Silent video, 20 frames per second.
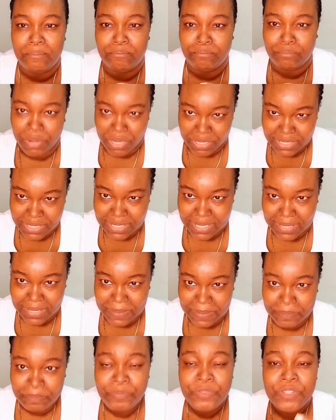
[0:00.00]

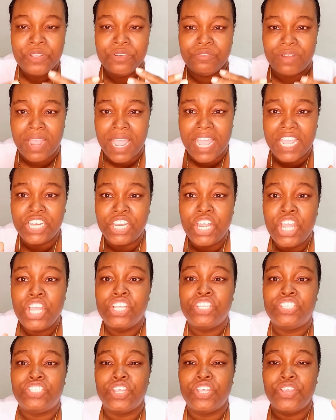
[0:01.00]
muscle, right?
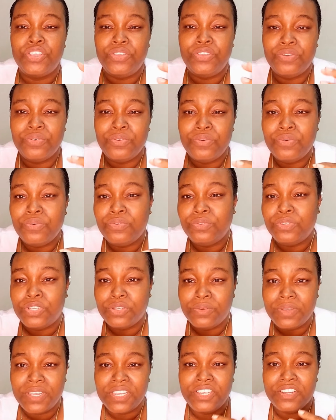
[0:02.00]
So you
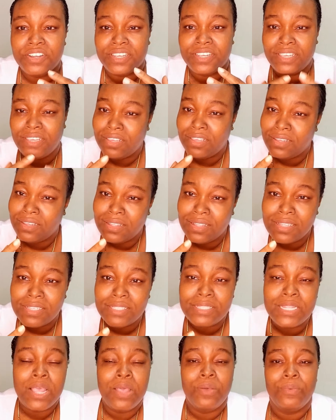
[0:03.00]
doing your
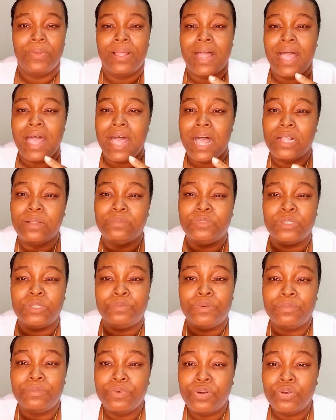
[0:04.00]
Kegels will help to
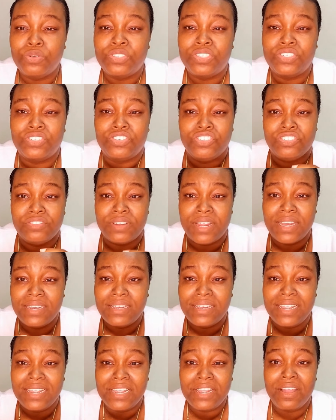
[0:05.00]
promote
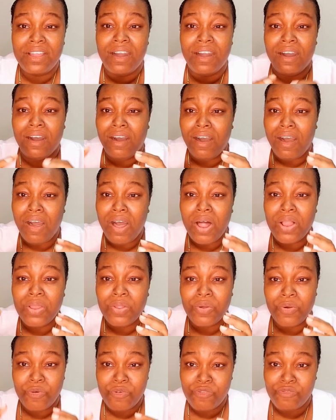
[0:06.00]
strengthening
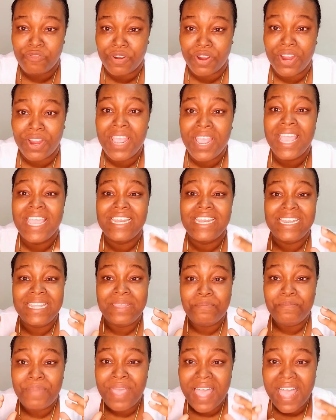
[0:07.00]
all over
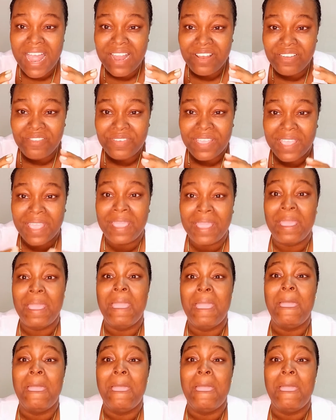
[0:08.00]
the pelvic